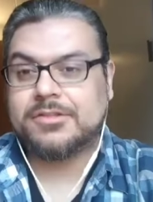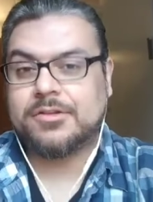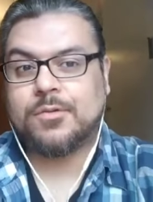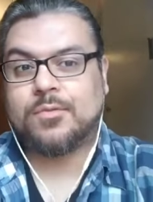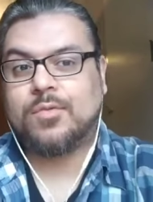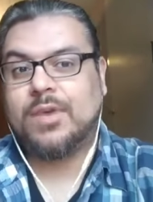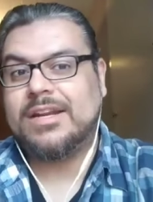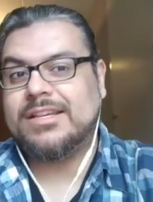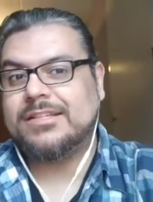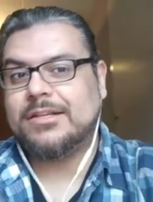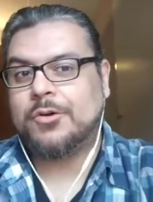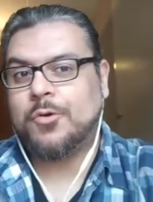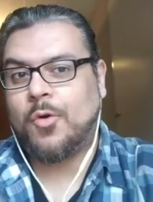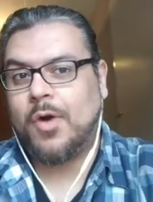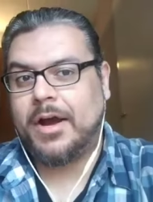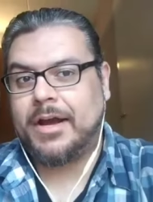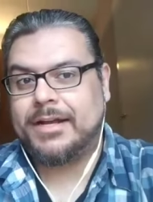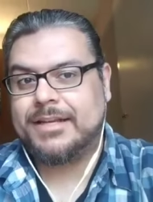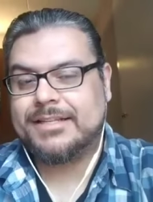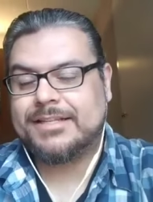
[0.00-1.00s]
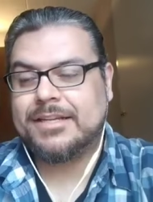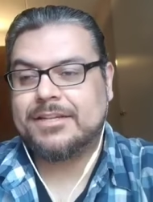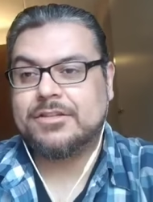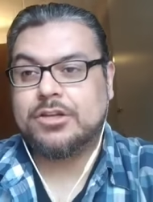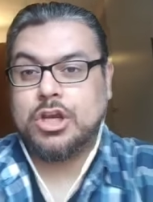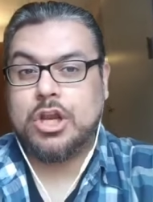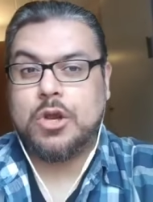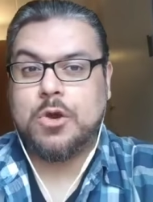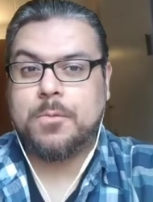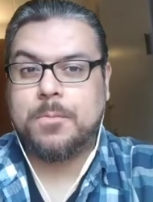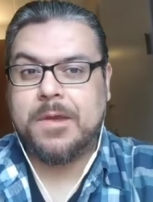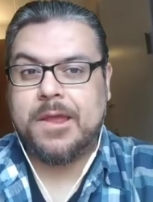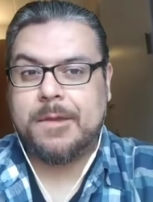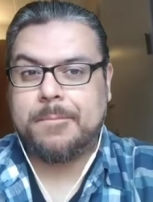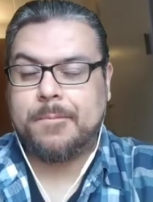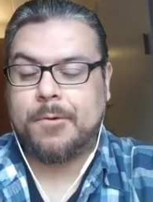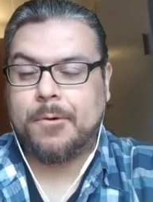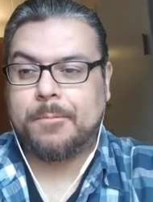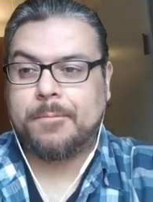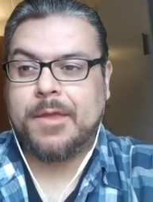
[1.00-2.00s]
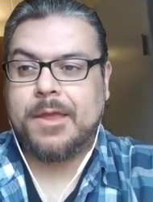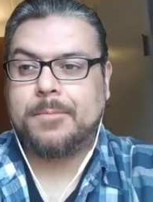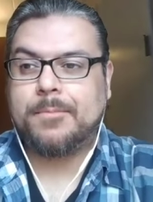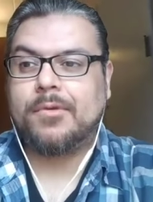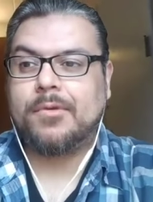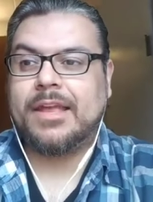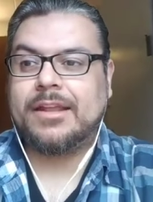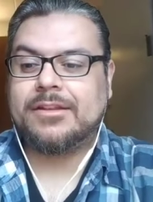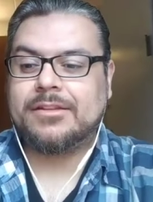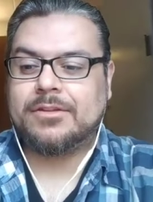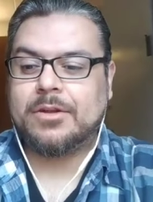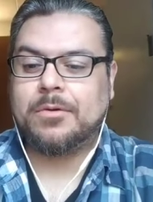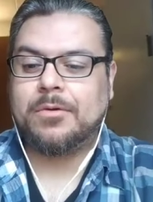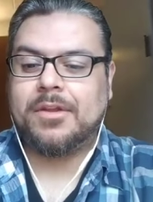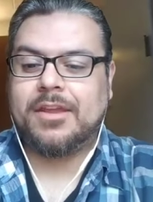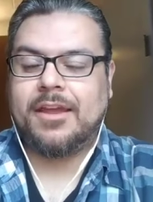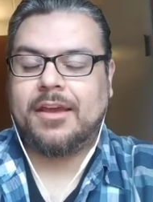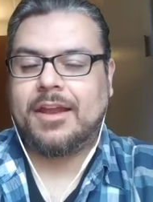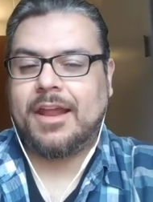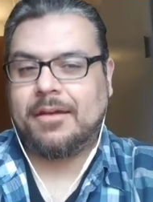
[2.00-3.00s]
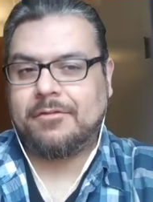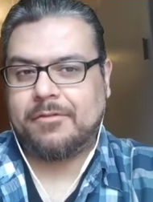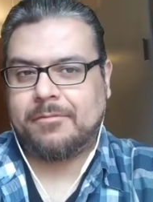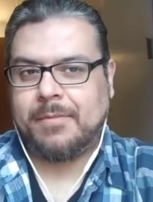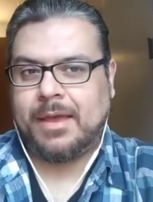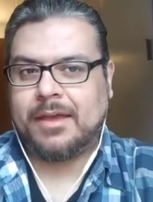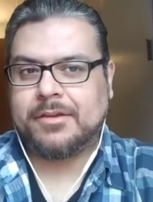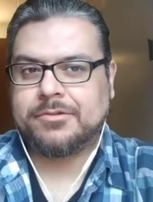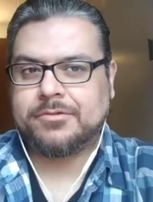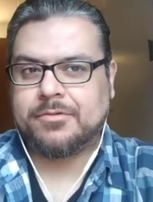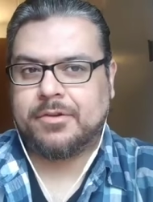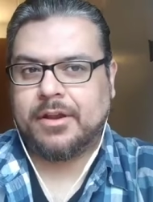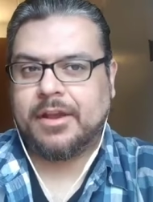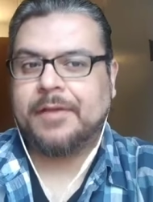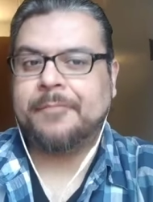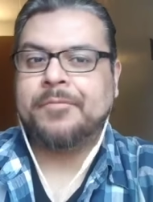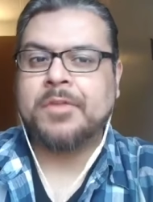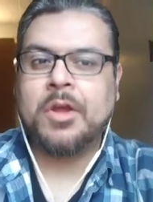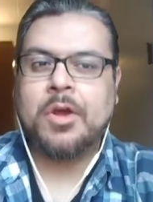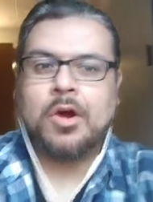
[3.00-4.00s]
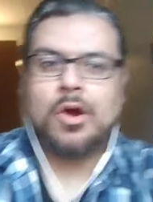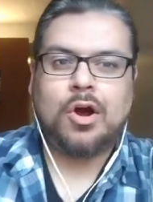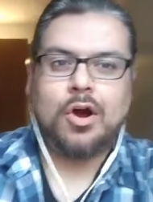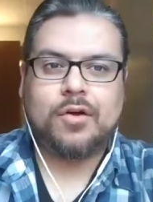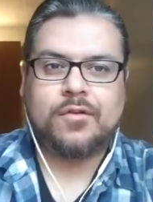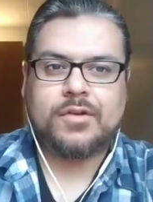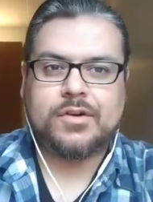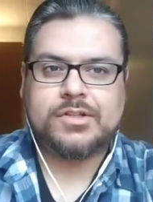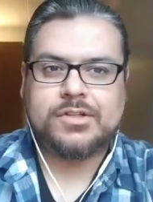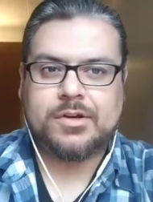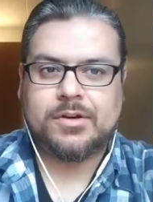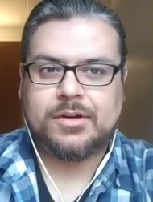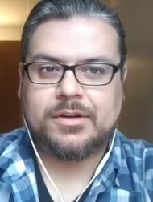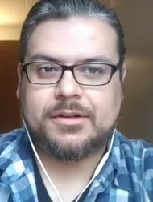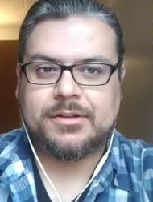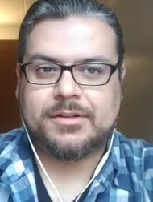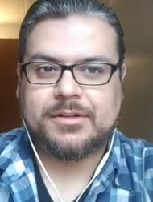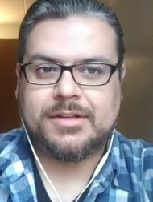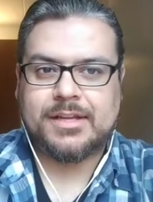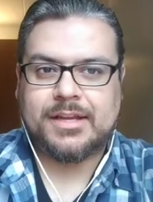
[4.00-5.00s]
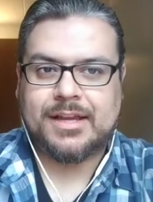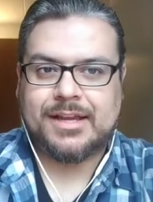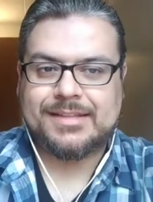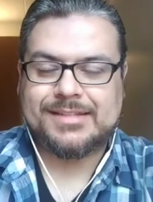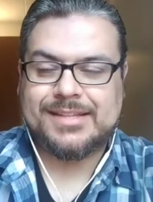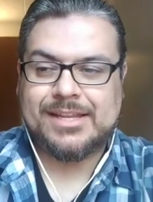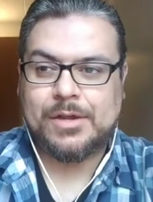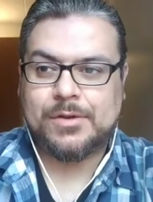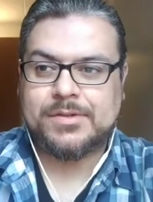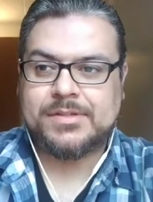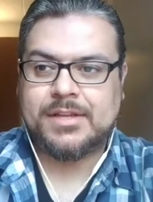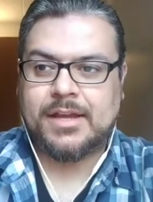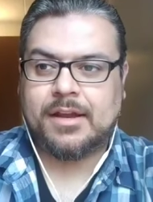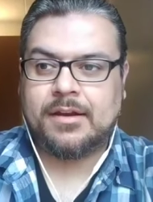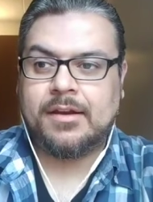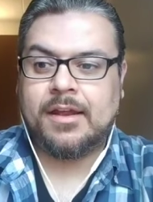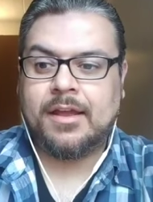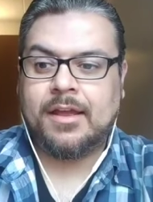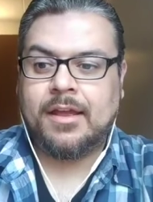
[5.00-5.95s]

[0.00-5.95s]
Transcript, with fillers: The reason why is because new people, people that don't yet have a mastery over a certain uh, skill set,